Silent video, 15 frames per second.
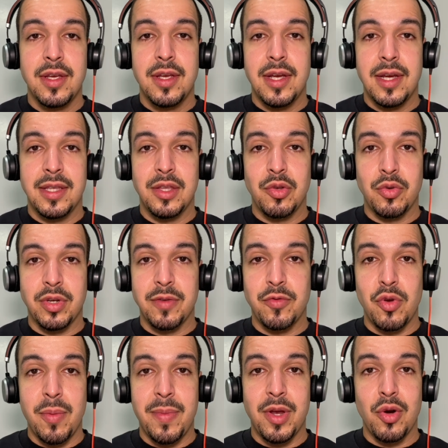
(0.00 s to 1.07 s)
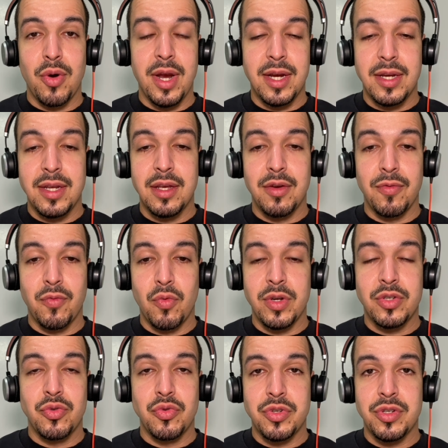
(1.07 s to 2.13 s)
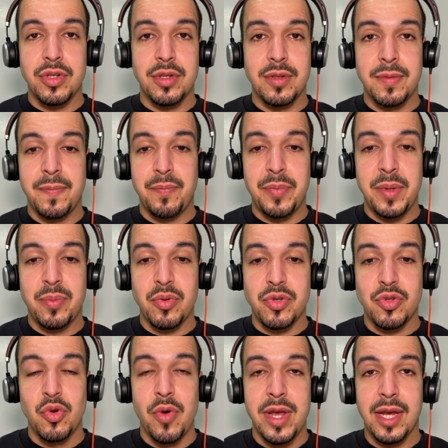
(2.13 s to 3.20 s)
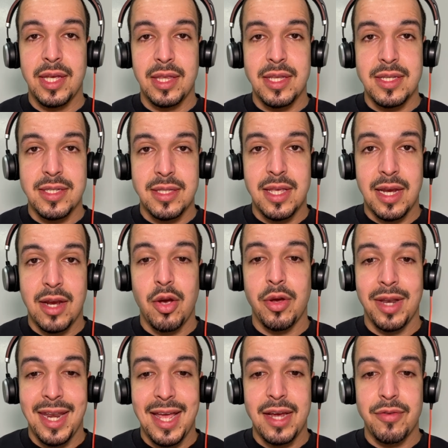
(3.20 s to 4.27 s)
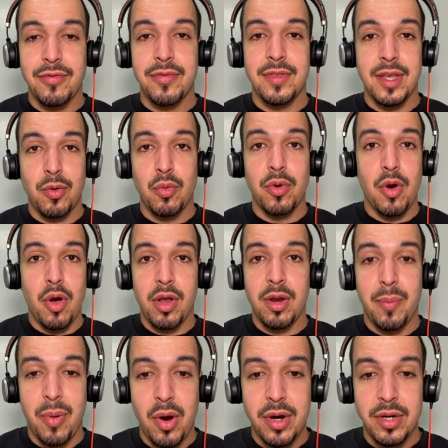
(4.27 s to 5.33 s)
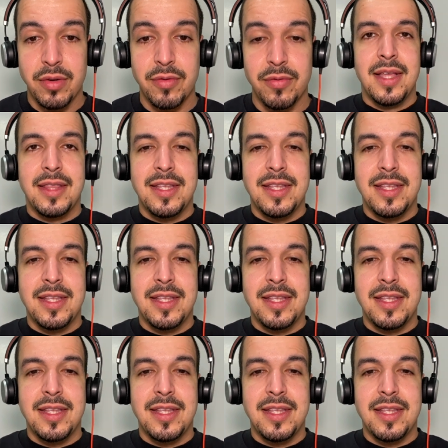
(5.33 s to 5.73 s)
and it'll give you a better idea of what you should be pursuing in this thing called life that we're all a part of.